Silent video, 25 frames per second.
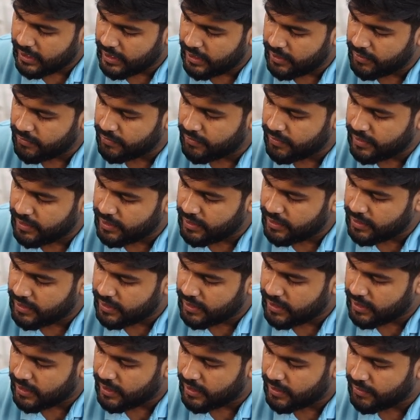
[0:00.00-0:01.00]
L1,
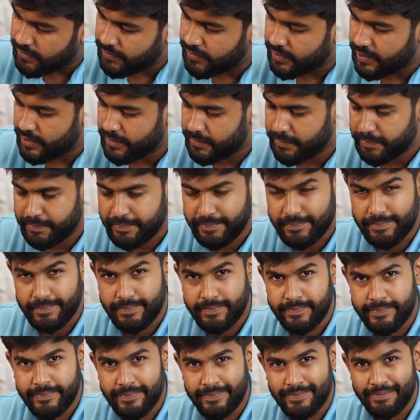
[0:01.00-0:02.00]
R1.
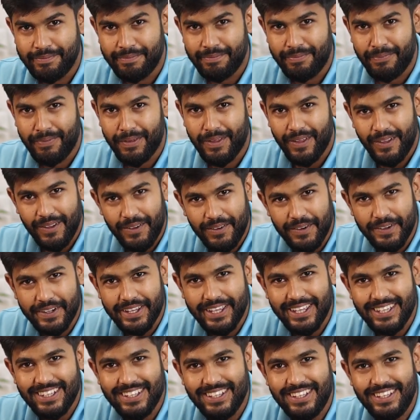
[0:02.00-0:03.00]

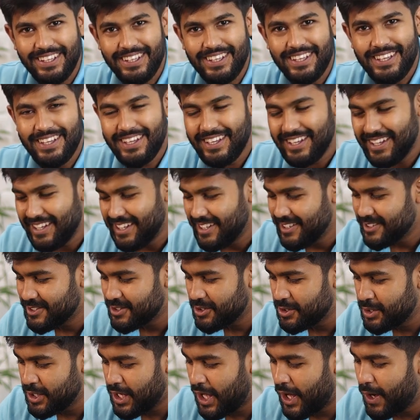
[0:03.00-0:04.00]
Okay,
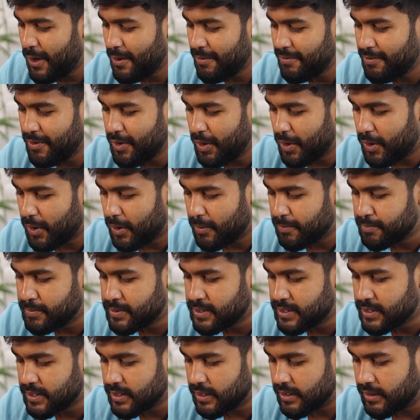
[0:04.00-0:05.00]
so now if you
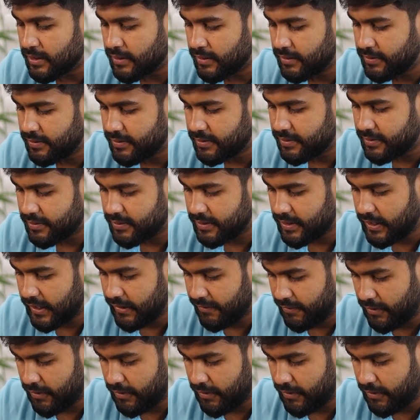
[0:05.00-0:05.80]
observe